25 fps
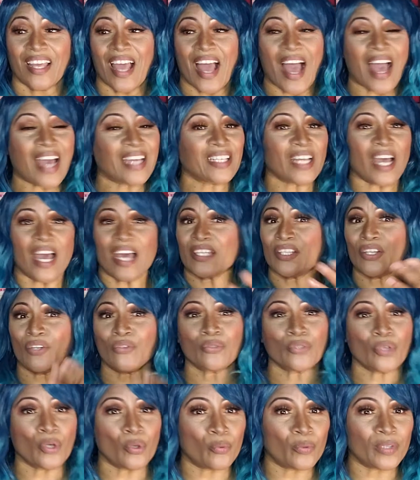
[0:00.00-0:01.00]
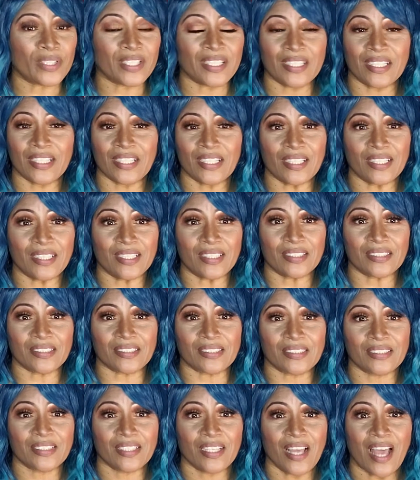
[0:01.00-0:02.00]
I don't know what it
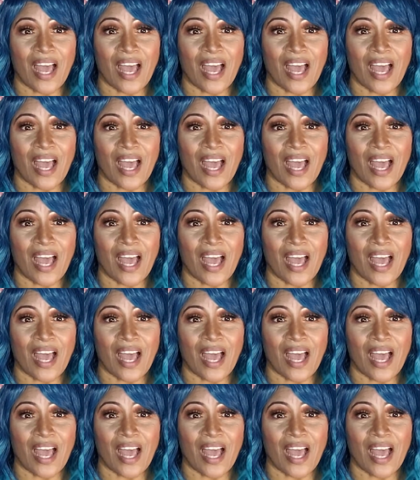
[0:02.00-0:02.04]
is.